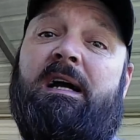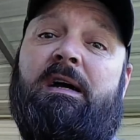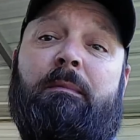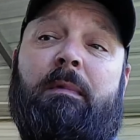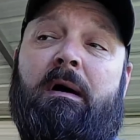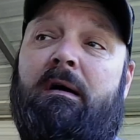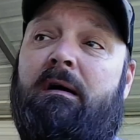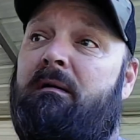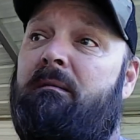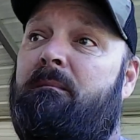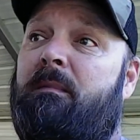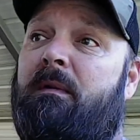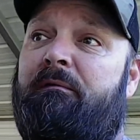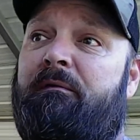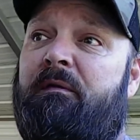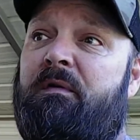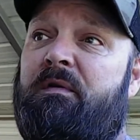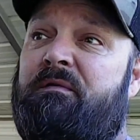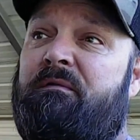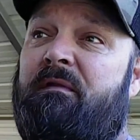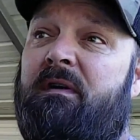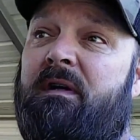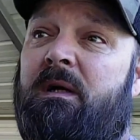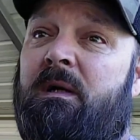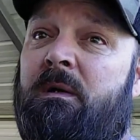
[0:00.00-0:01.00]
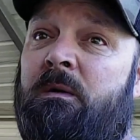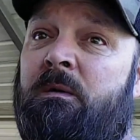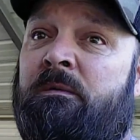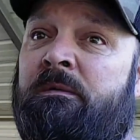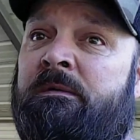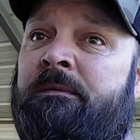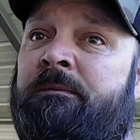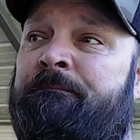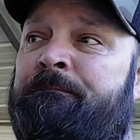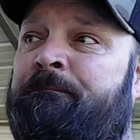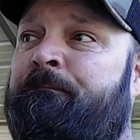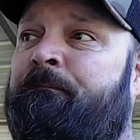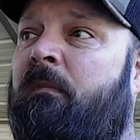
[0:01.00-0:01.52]
at my first videos,
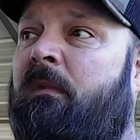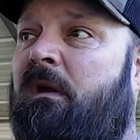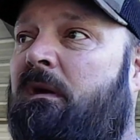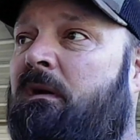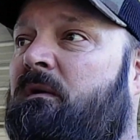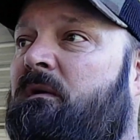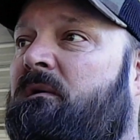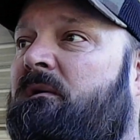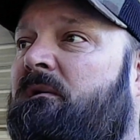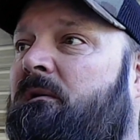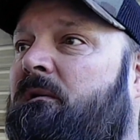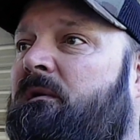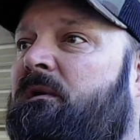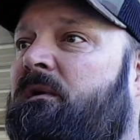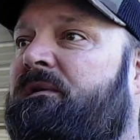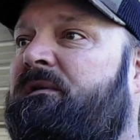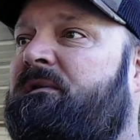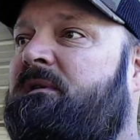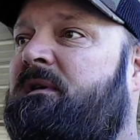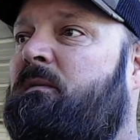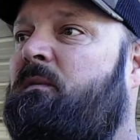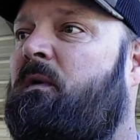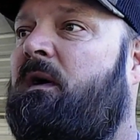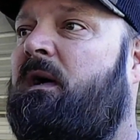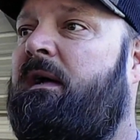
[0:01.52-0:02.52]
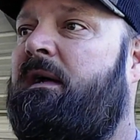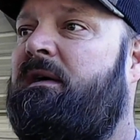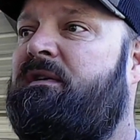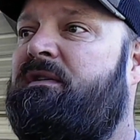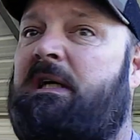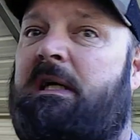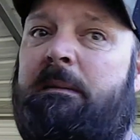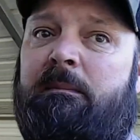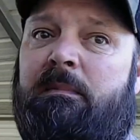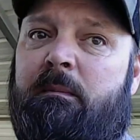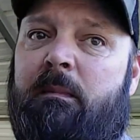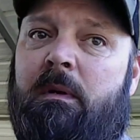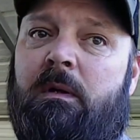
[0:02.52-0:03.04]
you'll see what kind of
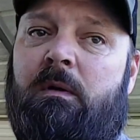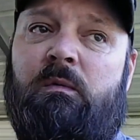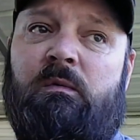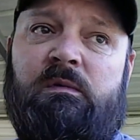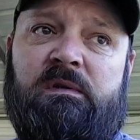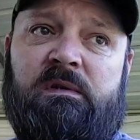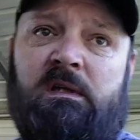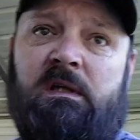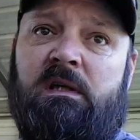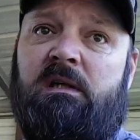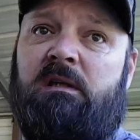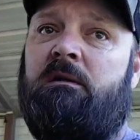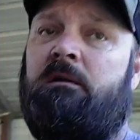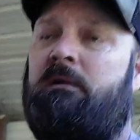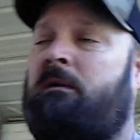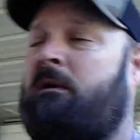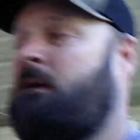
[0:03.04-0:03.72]
shape the boat was in